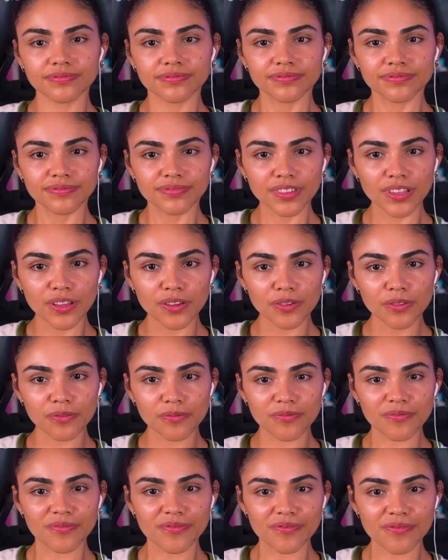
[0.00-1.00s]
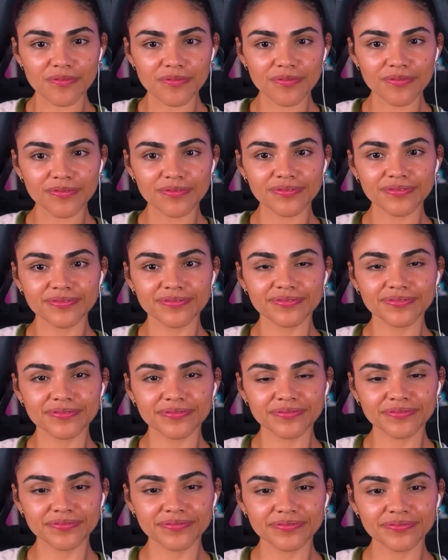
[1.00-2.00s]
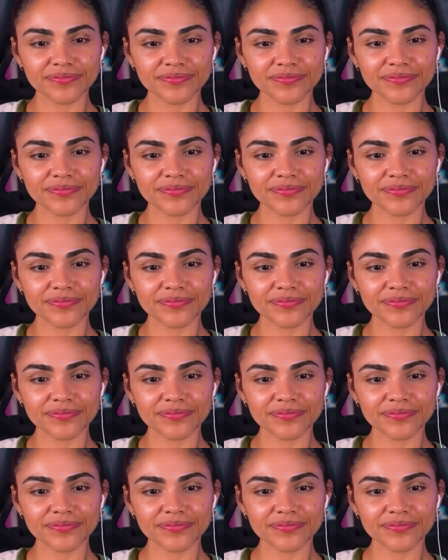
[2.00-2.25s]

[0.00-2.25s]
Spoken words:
(not speaking)